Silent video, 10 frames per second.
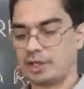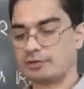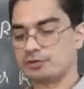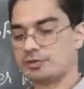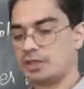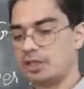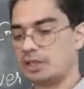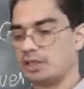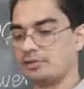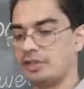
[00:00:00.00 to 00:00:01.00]
can you
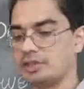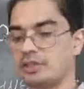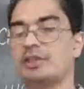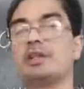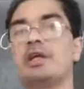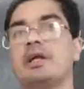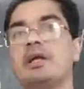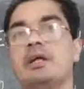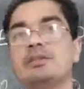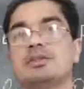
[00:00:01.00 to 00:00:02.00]
see these
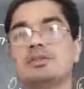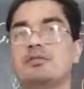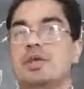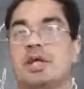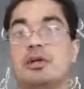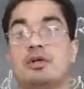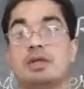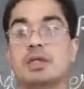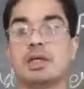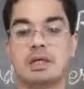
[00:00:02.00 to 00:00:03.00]
ingredients? We
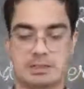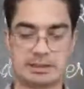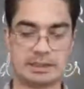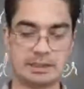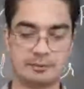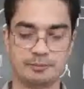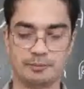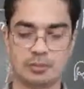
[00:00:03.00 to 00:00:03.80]
cannot see them.